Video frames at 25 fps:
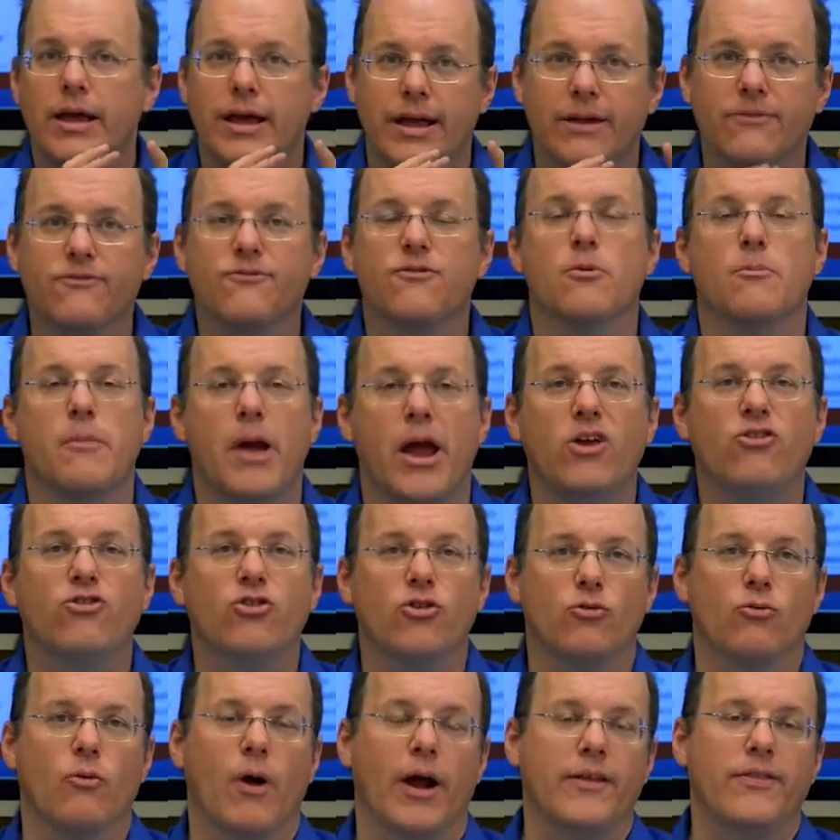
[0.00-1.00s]

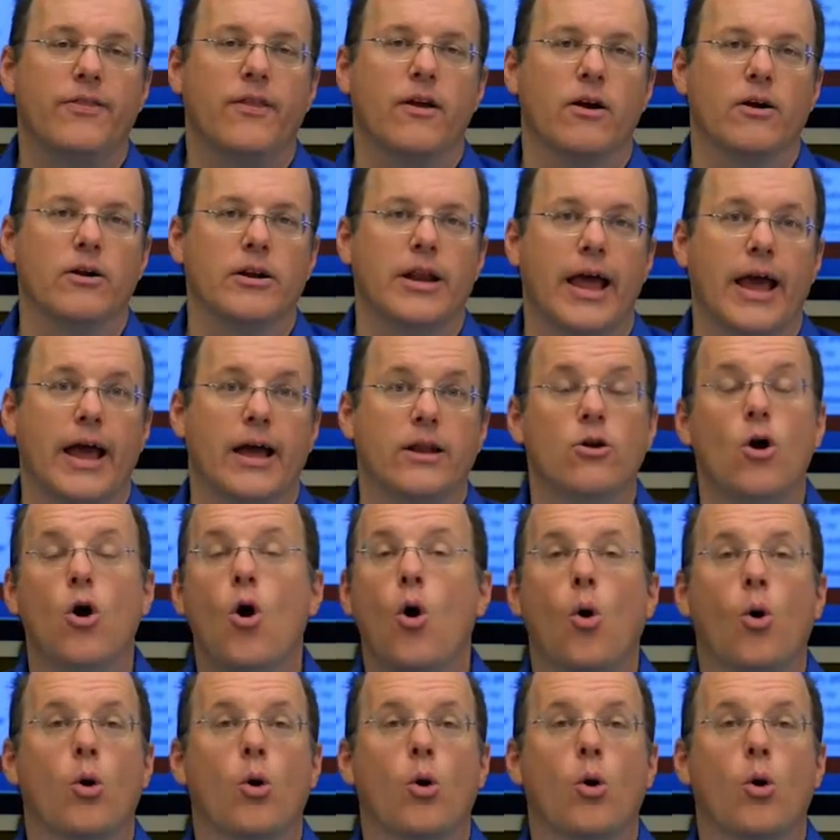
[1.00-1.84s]
information right there at hand,